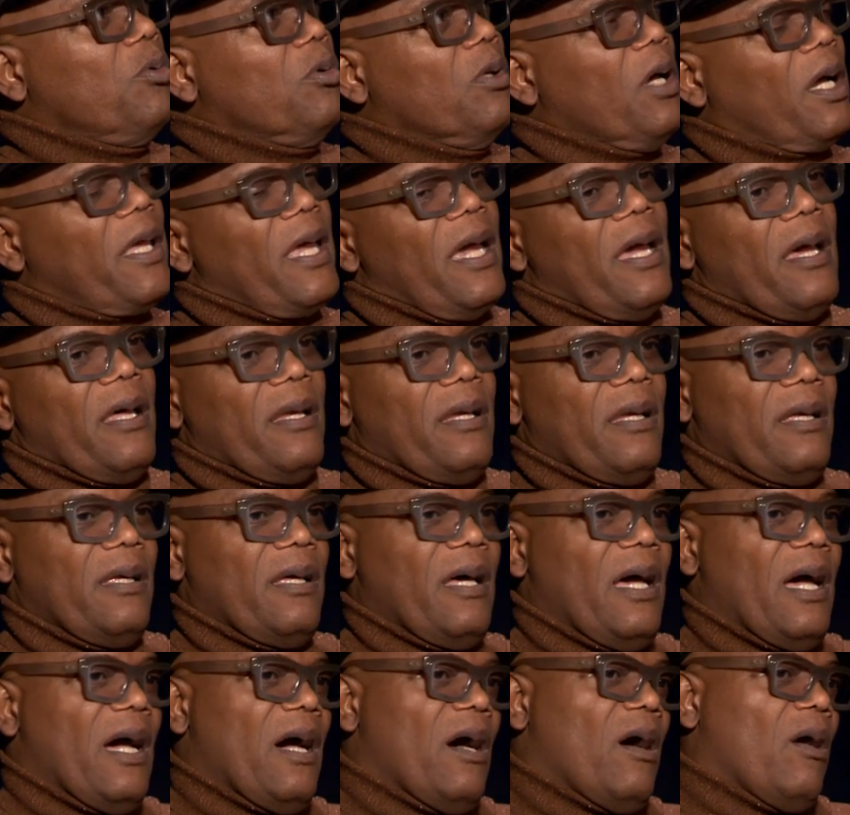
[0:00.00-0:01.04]
look at
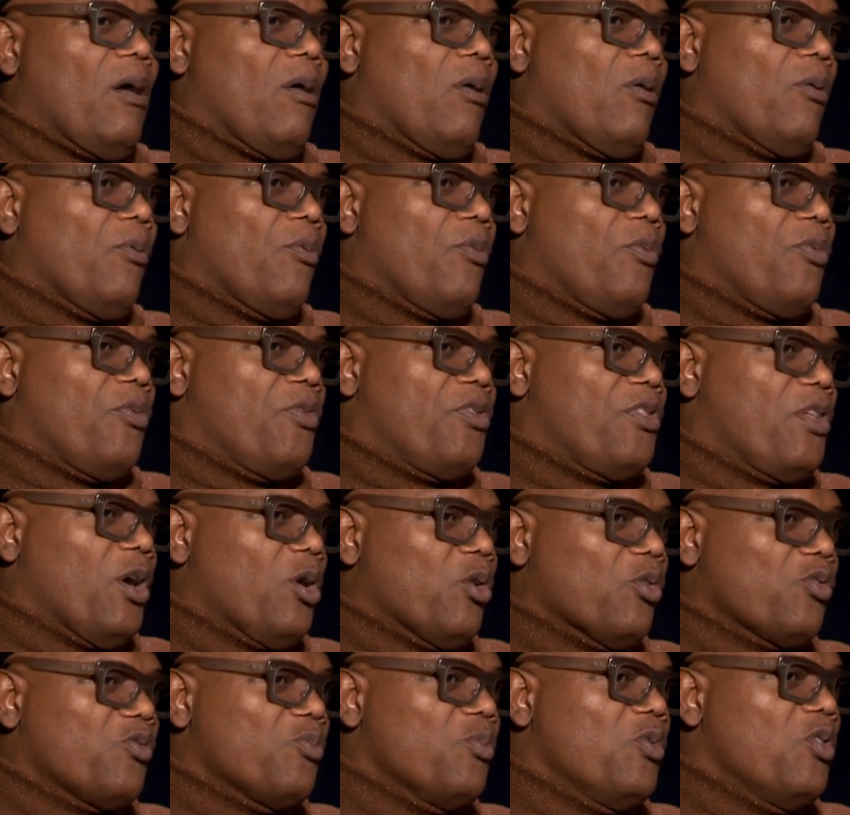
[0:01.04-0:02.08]
how
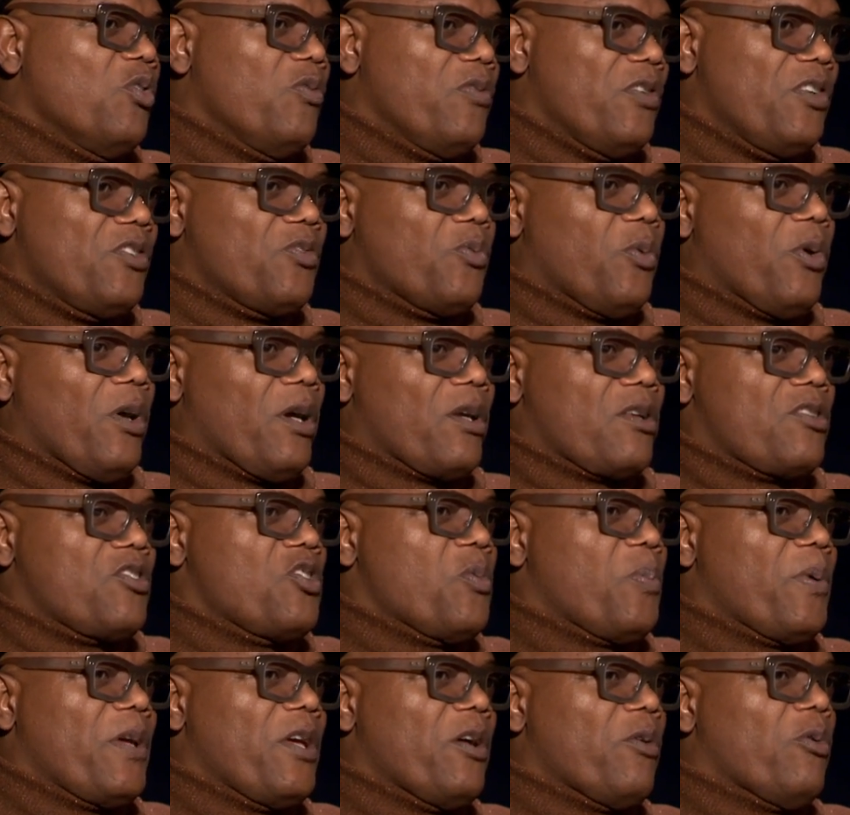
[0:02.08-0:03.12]
those movies work,
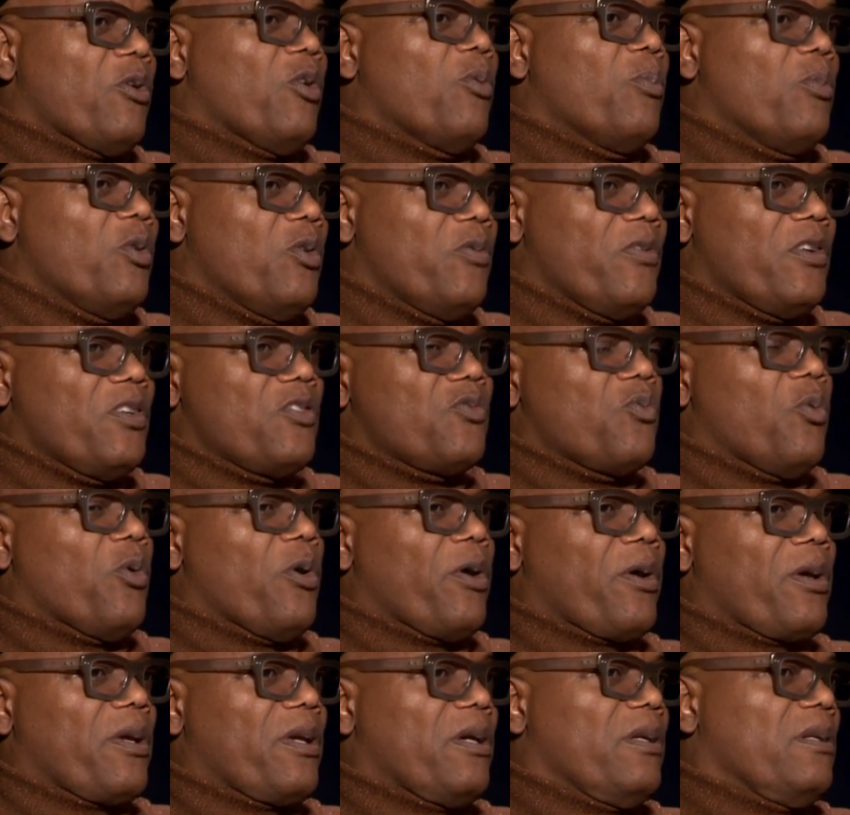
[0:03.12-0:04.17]
superhero movies
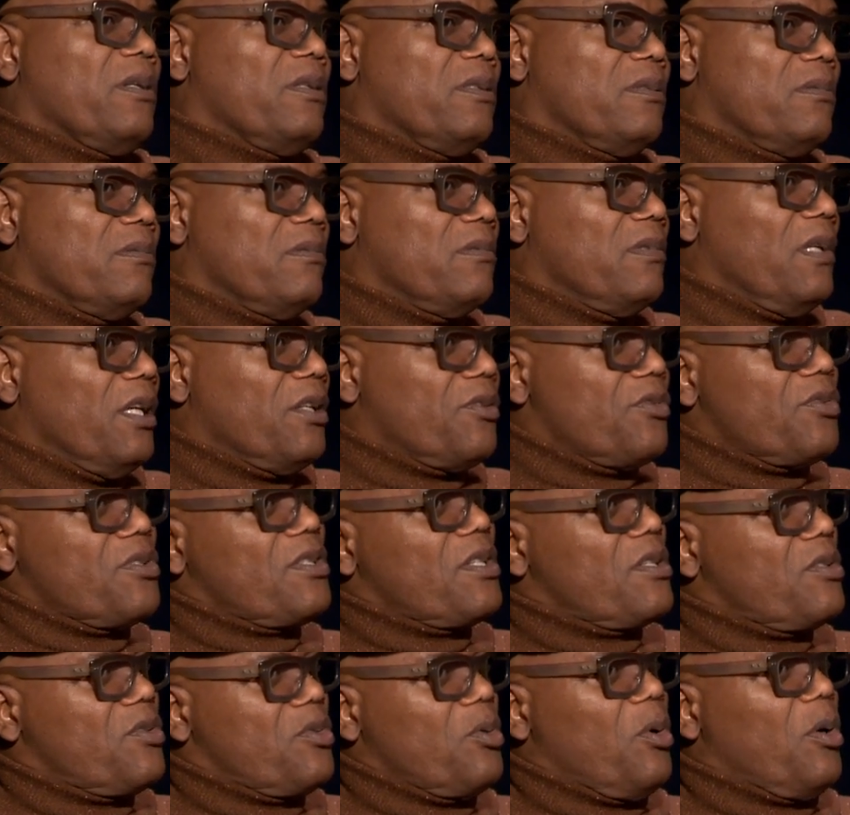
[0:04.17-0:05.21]
work in an
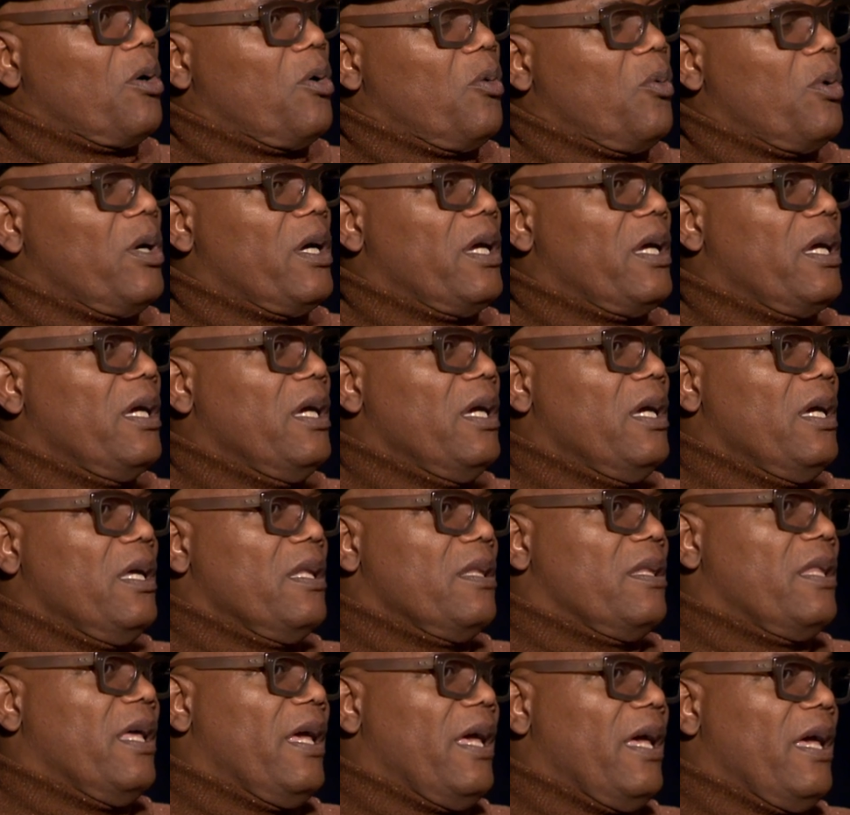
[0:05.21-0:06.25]
interesting sort of way,
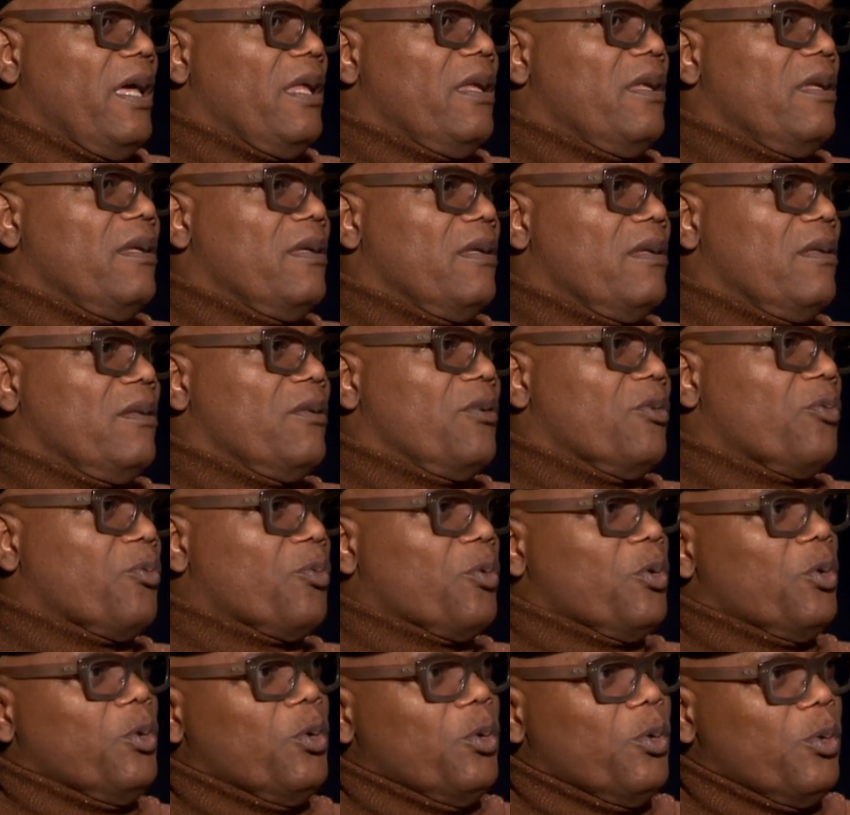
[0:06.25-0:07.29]
that the
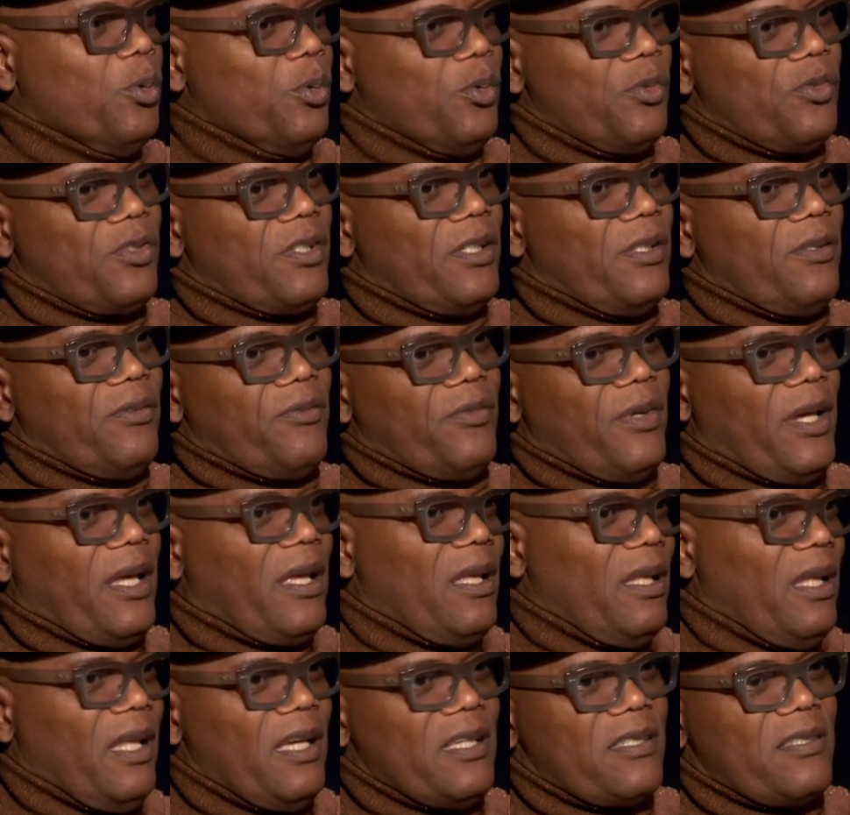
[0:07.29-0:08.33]
rules and
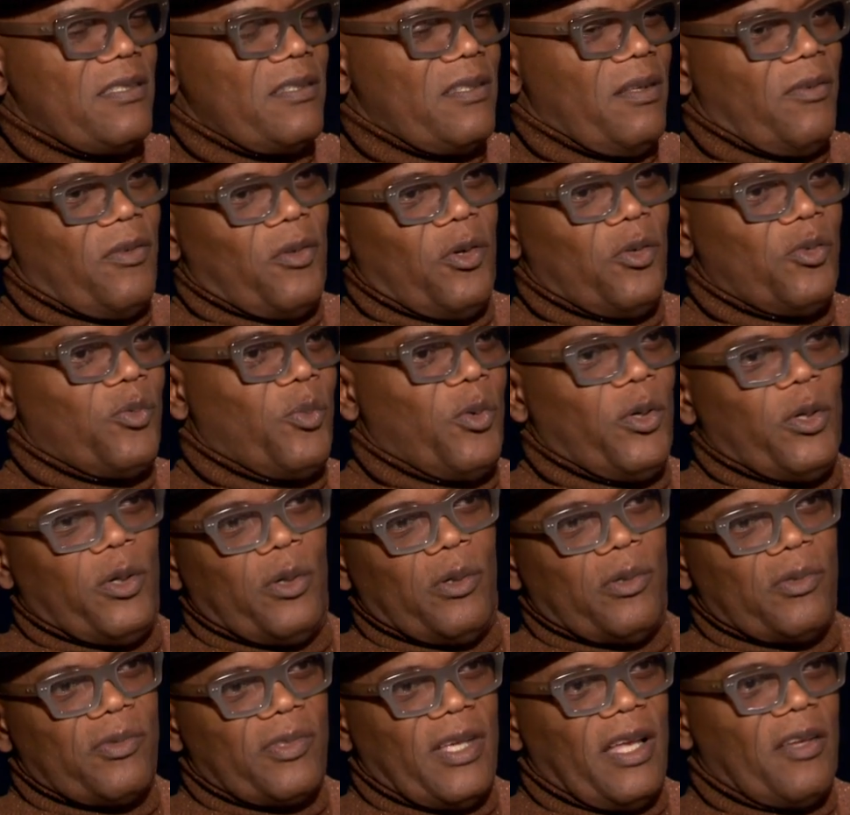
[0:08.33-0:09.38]
regulations of those
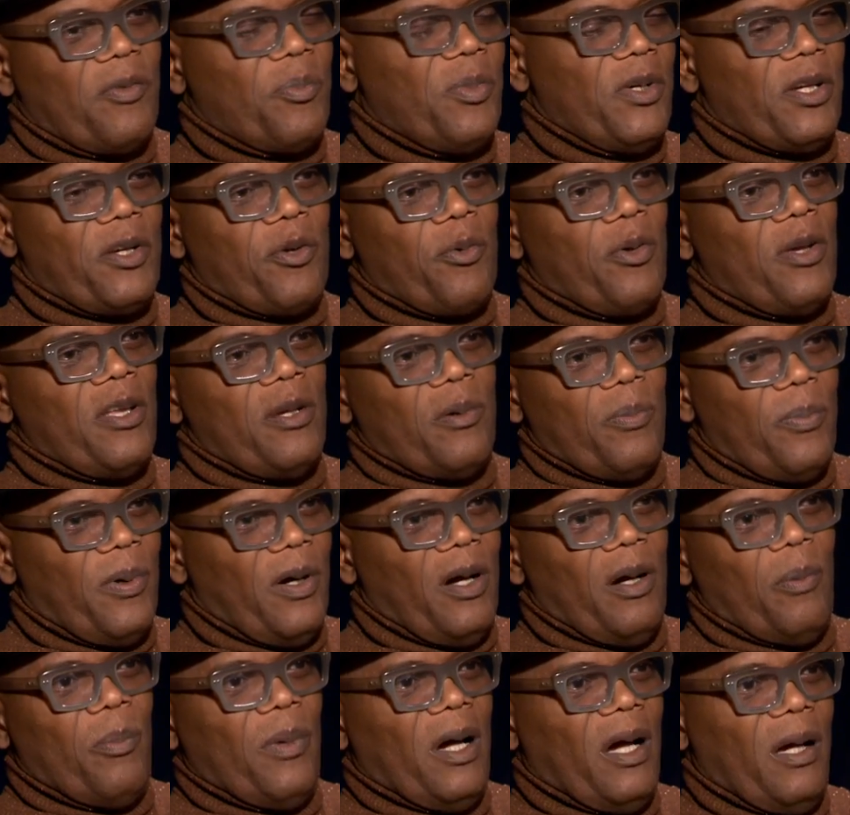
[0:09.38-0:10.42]
worlds have to be agreed
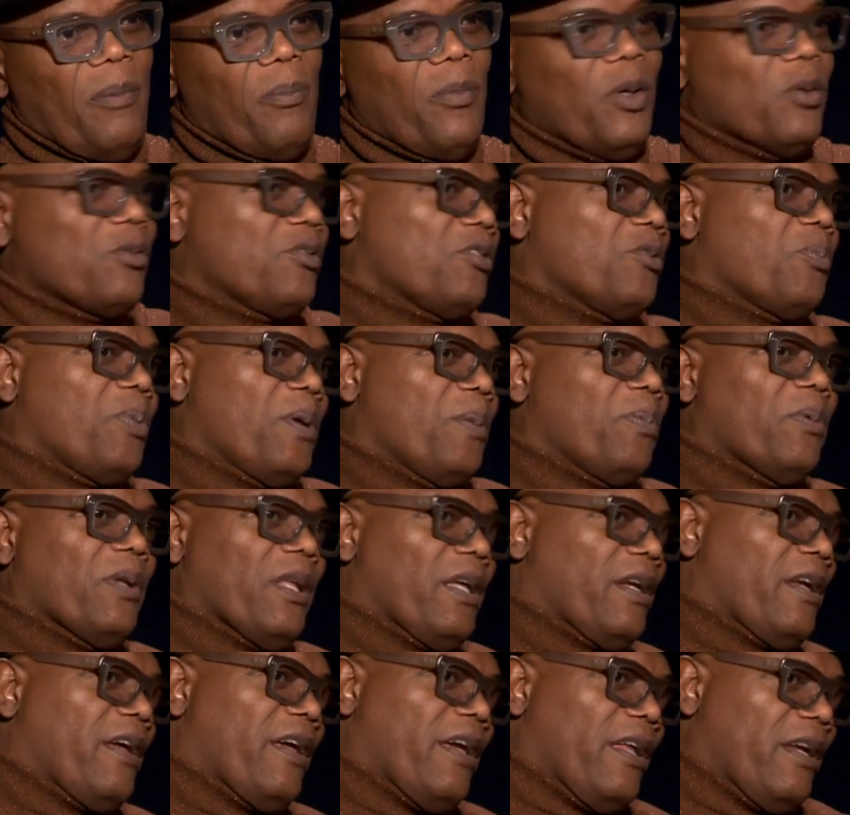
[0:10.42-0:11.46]
upon by most of the people
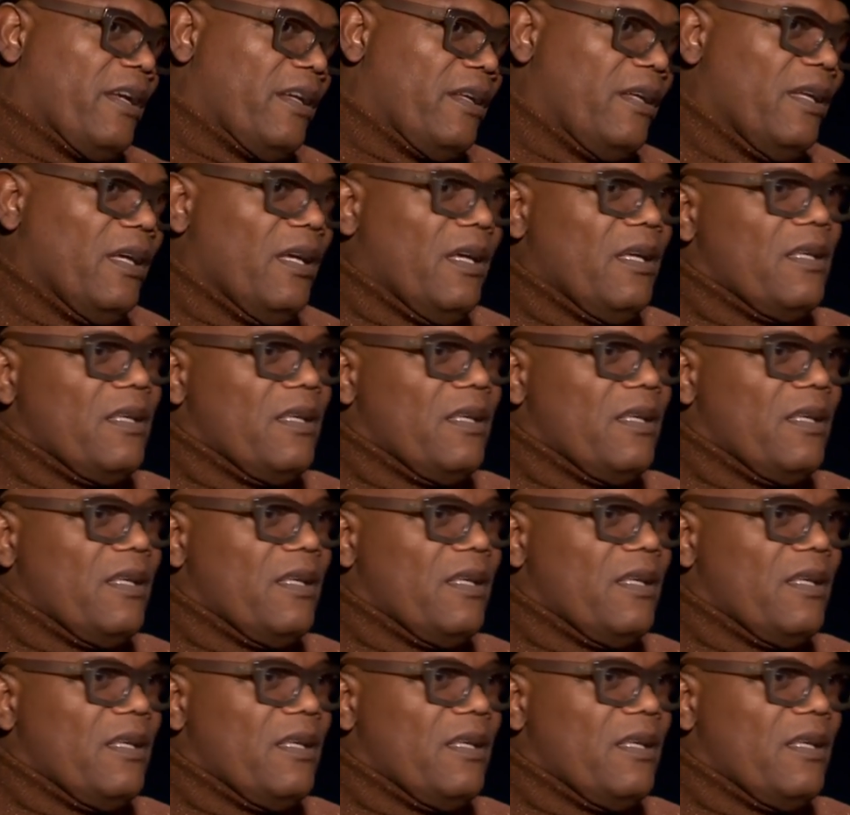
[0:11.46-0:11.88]
that are in it.